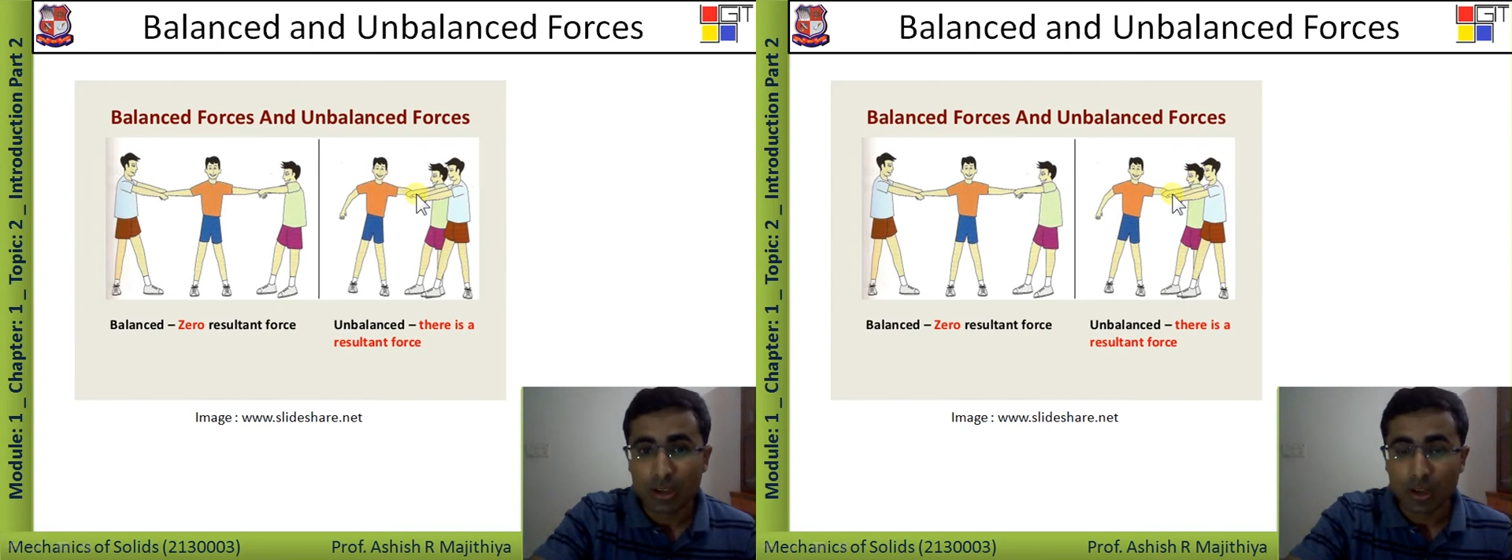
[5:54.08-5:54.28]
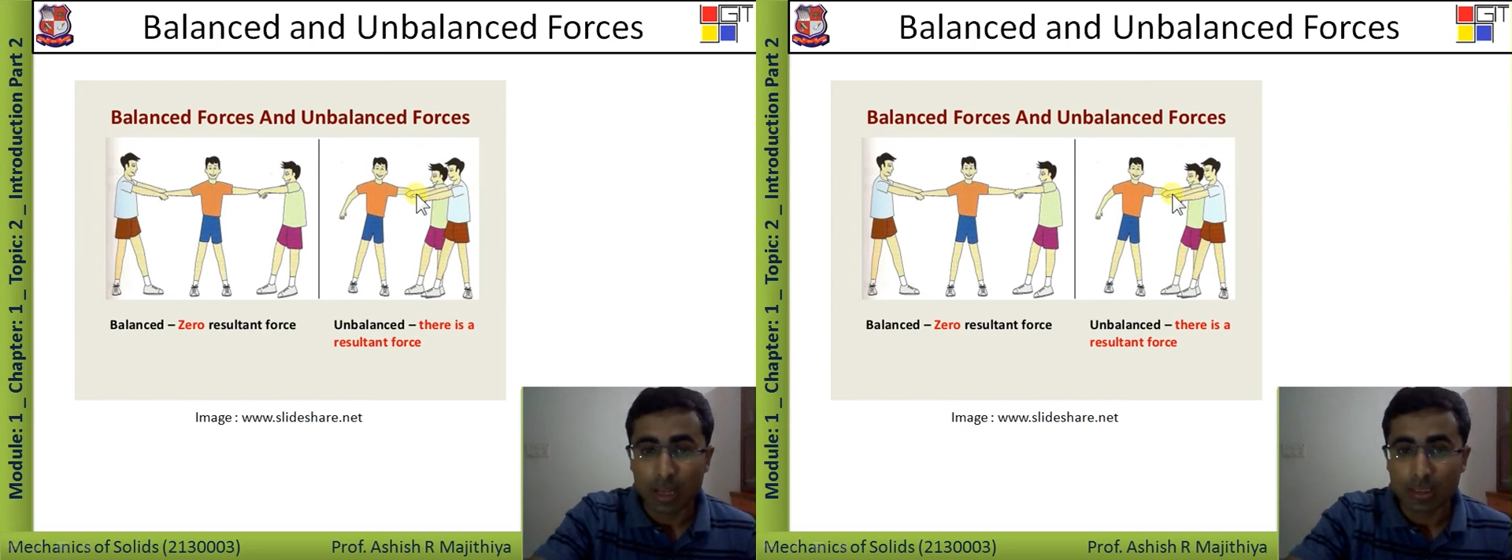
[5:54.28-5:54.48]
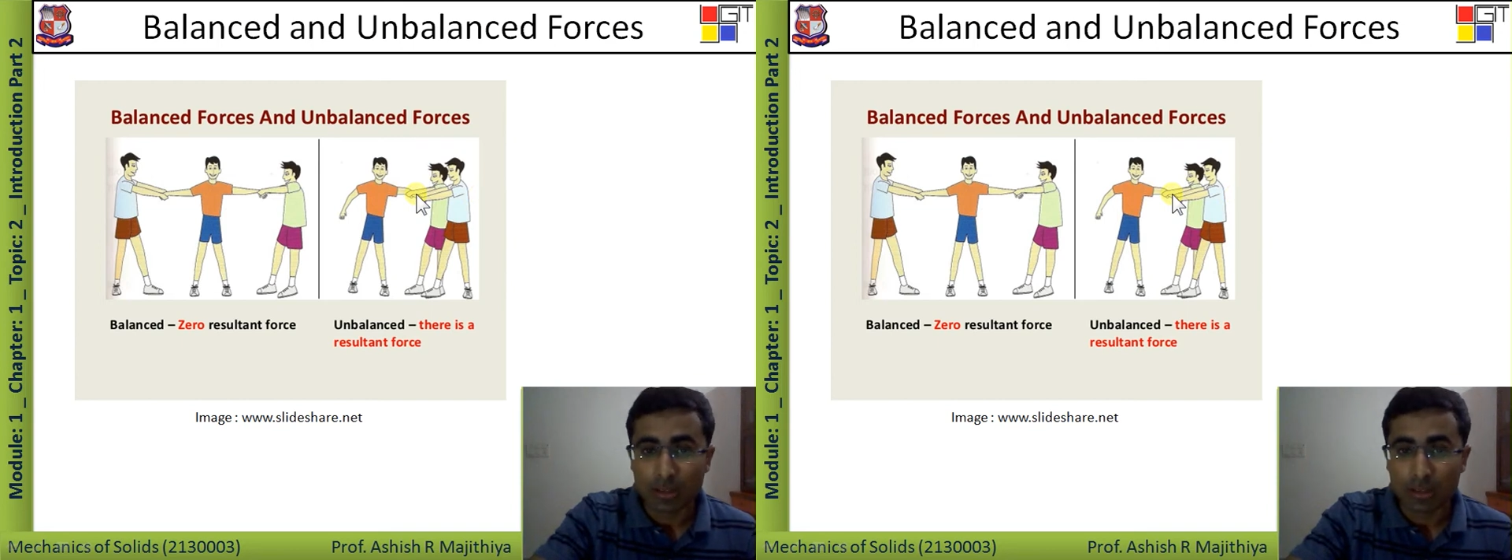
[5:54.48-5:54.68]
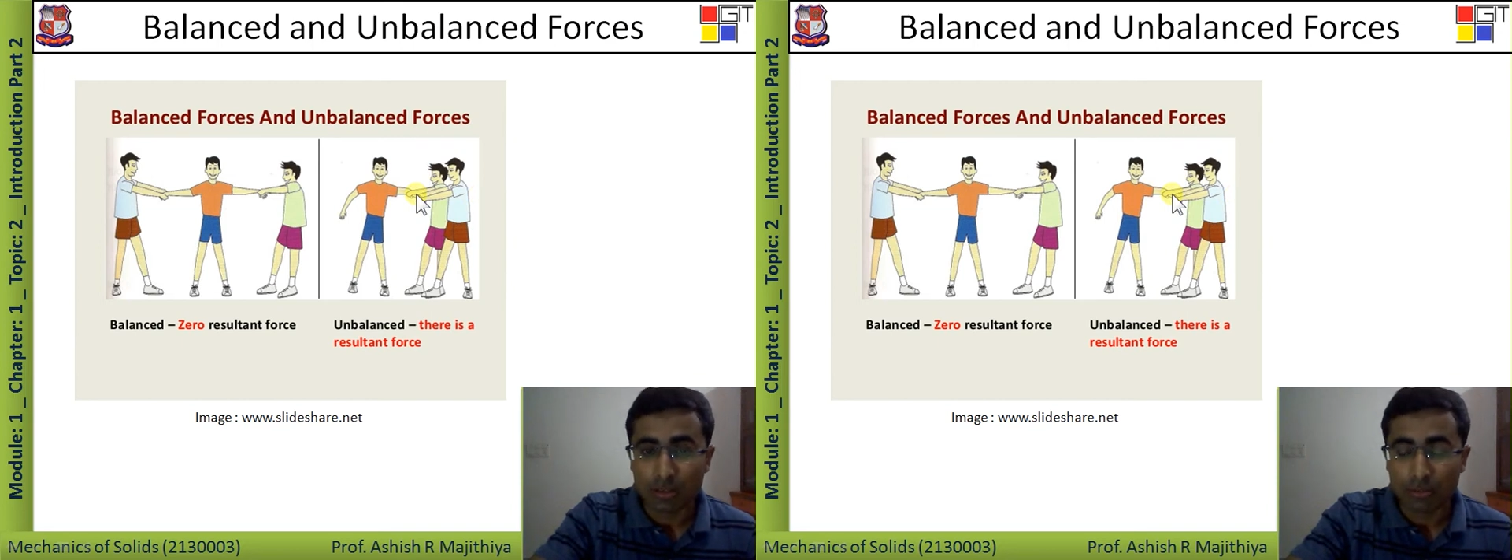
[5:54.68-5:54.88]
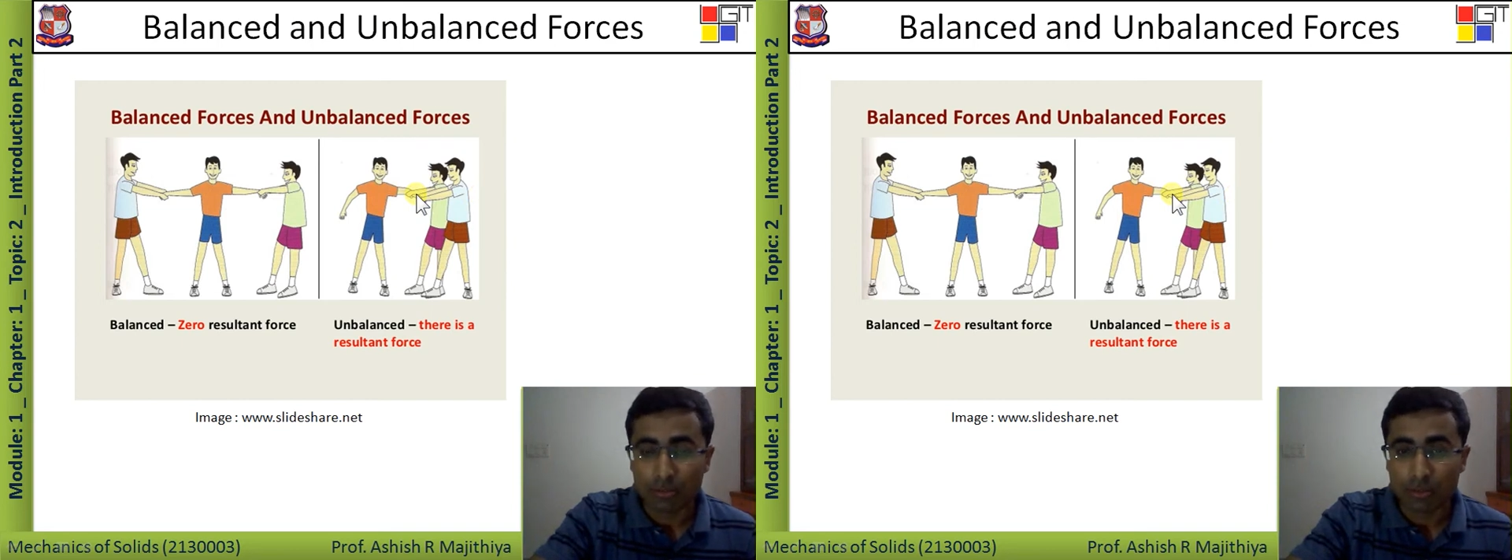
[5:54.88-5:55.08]
and the
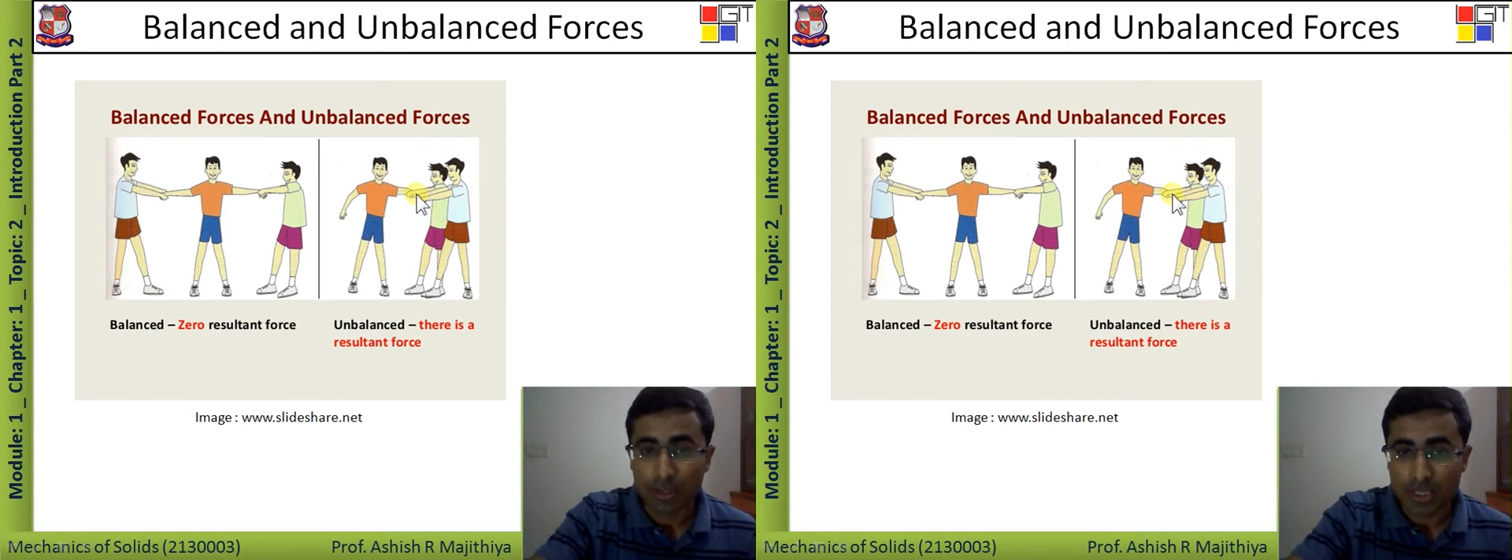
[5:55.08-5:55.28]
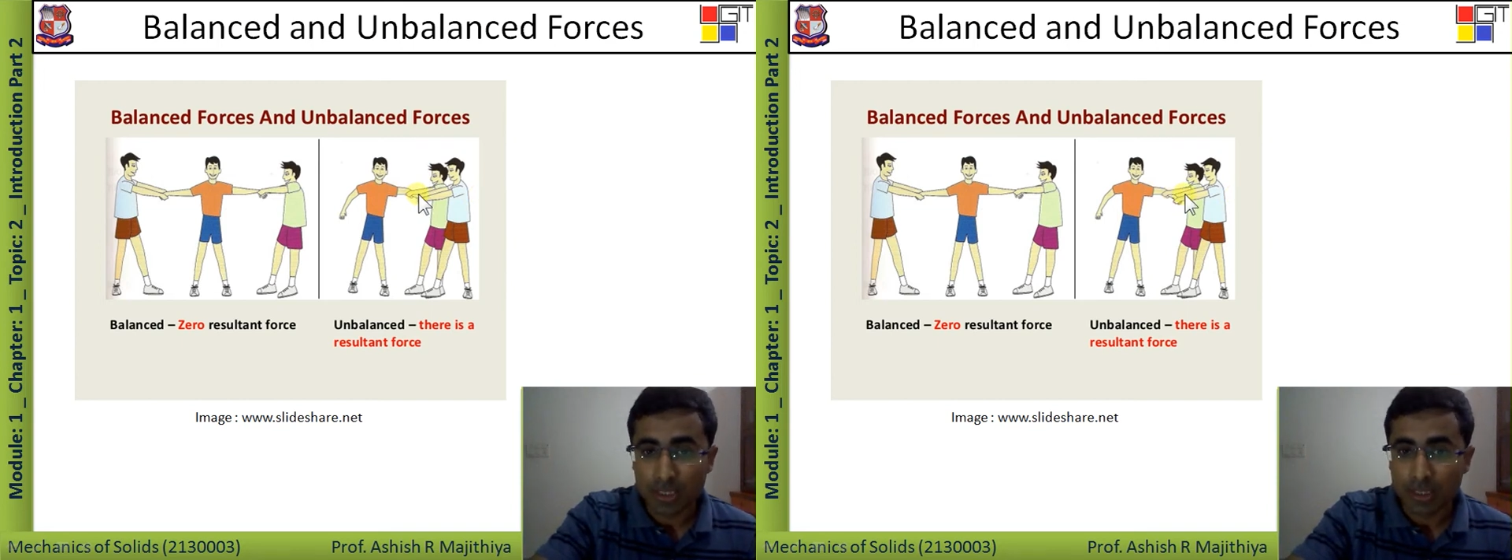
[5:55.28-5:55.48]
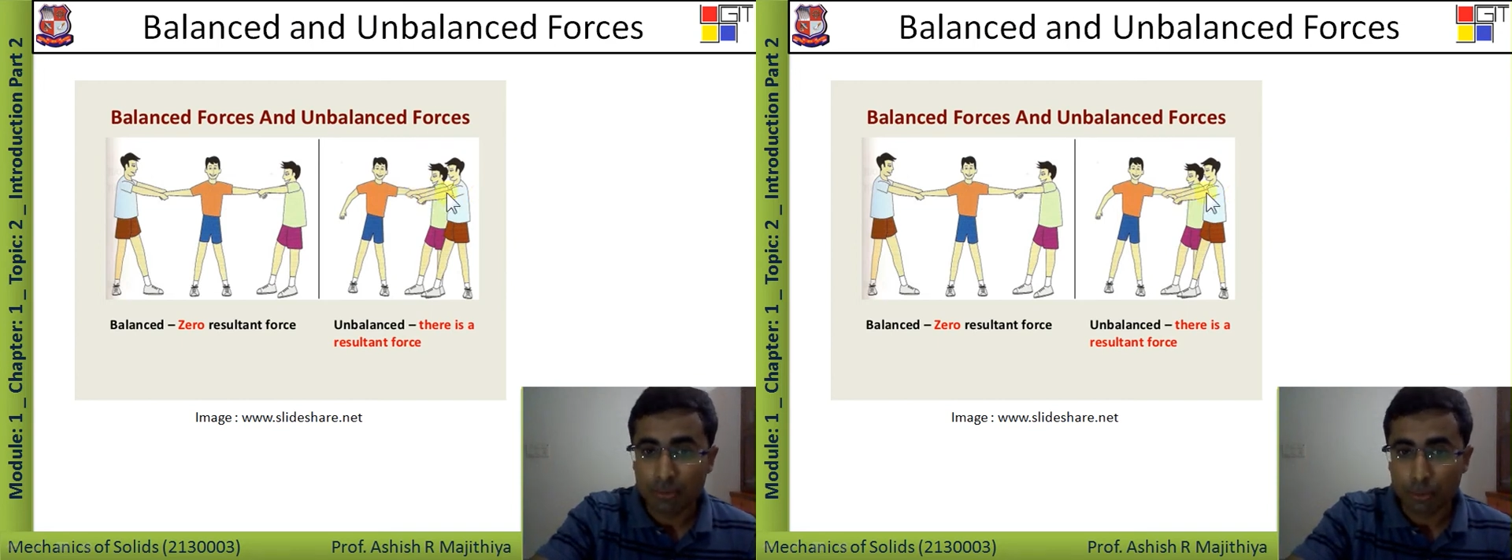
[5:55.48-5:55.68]
resultant